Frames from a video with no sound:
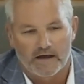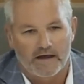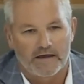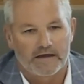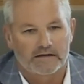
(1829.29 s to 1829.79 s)

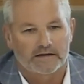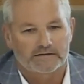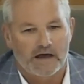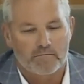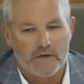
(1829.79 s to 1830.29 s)
and
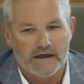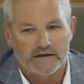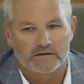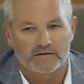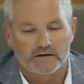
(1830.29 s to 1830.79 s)
let's
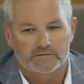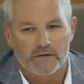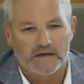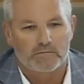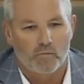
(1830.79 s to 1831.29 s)
make
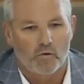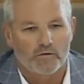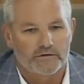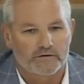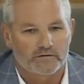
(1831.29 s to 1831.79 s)
it
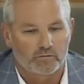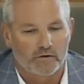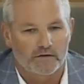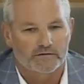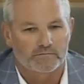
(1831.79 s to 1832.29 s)
more than just
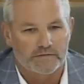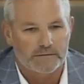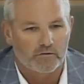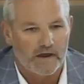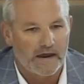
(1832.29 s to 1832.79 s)
where some
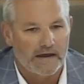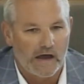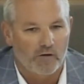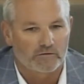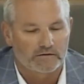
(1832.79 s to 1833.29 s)
people hang
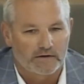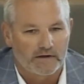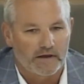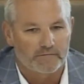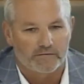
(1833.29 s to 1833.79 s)
out
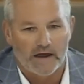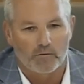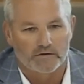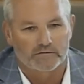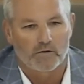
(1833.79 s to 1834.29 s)
and fly
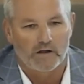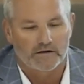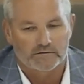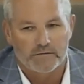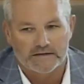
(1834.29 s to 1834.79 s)
once in a while.
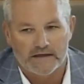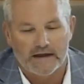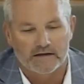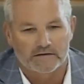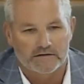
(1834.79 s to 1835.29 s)
Let's make
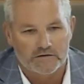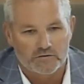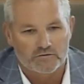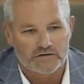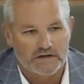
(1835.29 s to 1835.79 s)
that a
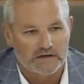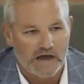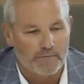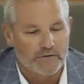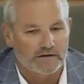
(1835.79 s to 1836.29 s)
huge
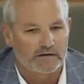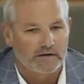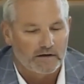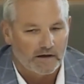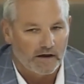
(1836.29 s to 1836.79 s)
economic
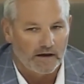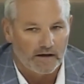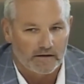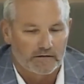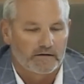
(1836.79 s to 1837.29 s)

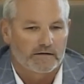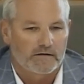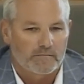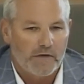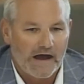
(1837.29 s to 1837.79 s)

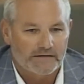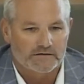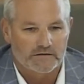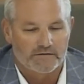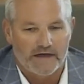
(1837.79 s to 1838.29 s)

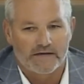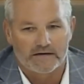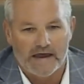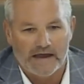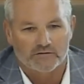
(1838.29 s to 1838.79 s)
positive that
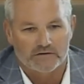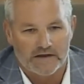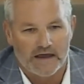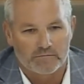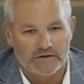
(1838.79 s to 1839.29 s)
actually
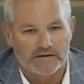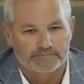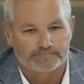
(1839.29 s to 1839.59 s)
can be.